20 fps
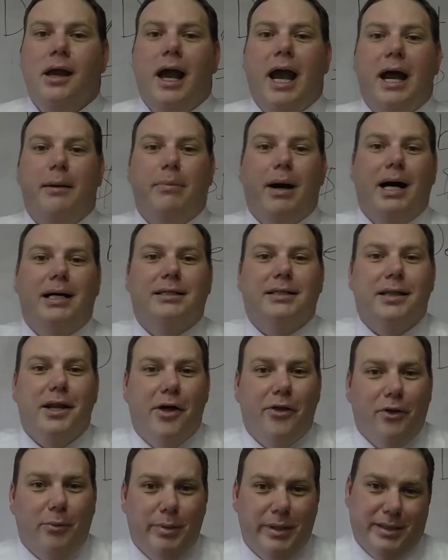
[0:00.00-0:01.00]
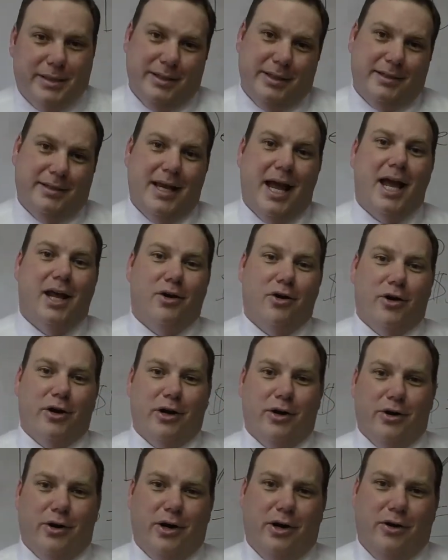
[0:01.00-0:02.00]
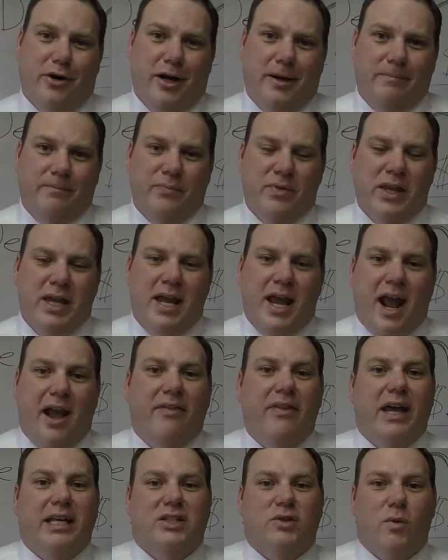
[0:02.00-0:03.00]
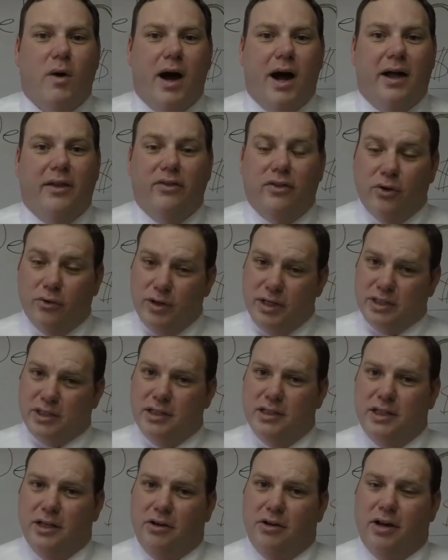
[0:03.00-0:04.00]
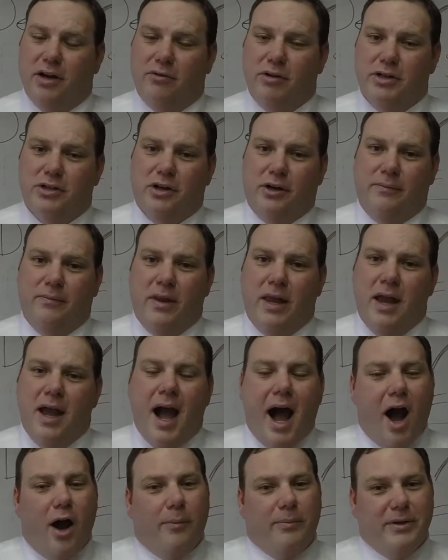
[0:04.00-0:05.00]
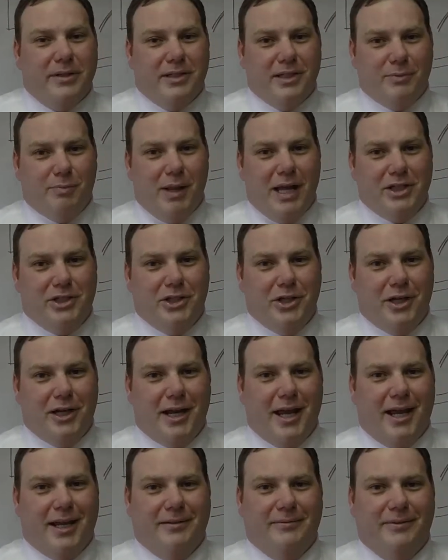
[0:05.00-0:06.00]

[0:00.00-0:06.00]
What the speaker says: and buys another business, and on and on and on. And that's why the rich continue to get richer. I hope this has blessed you today.